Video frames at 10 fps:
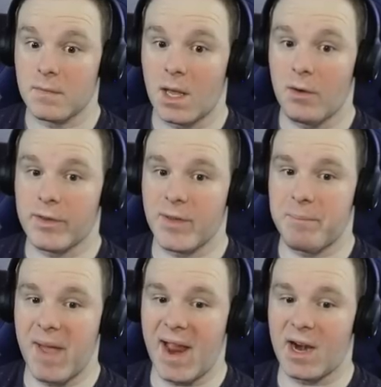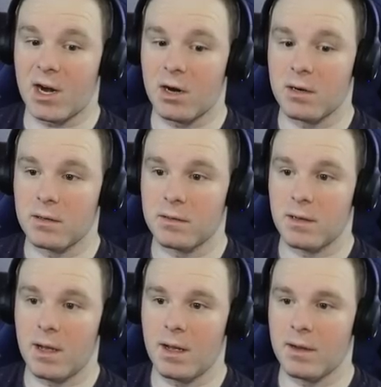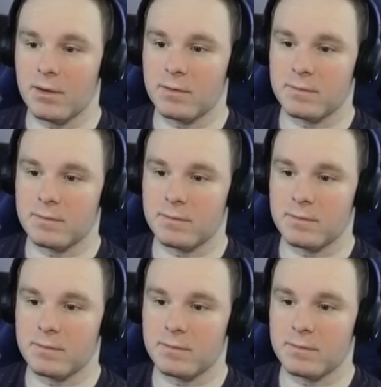Oh, it's a bear. Uh-oh.